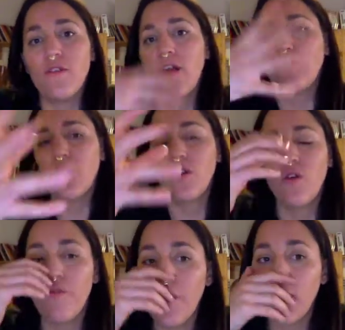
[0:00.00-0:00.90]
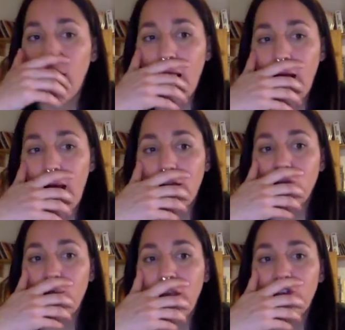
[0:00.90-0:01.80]
Actually, something that I like to
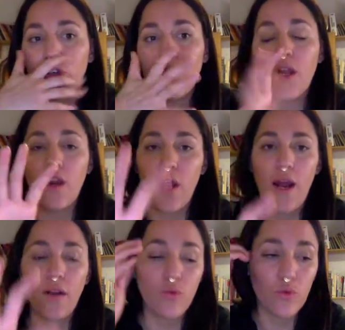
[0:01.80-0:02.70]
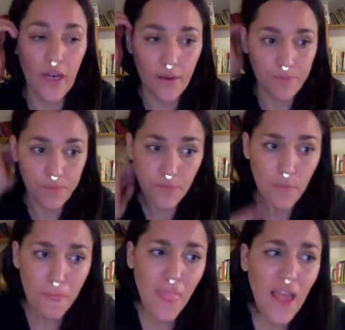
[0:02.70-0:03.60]
mention in regard to the
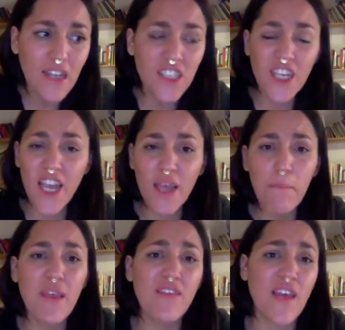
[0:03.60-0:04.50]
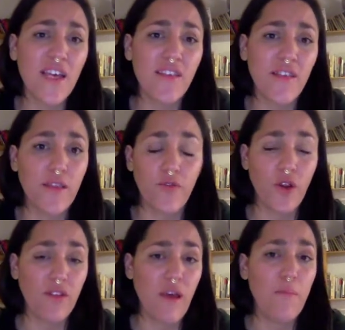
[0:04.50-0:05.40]
Schengen visa is that, for
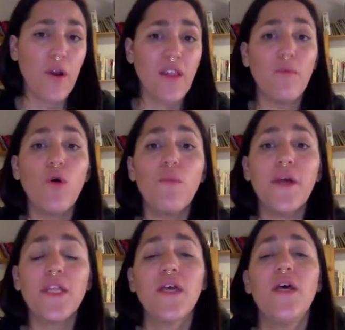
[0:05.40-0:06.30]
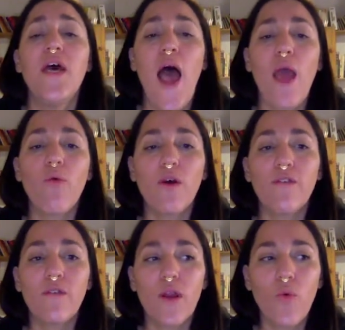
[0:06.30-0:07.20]
example, at the moment, I
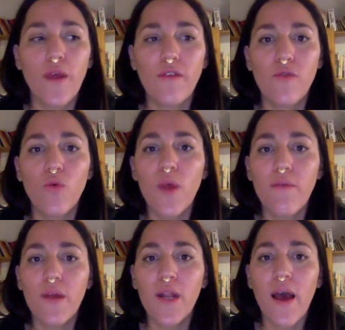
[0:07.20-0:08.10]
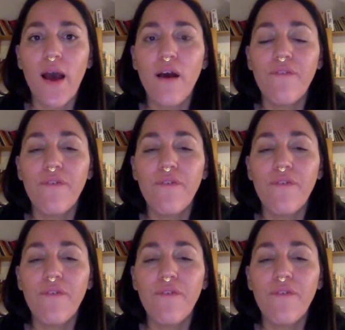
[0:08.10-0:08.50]
was requested to even have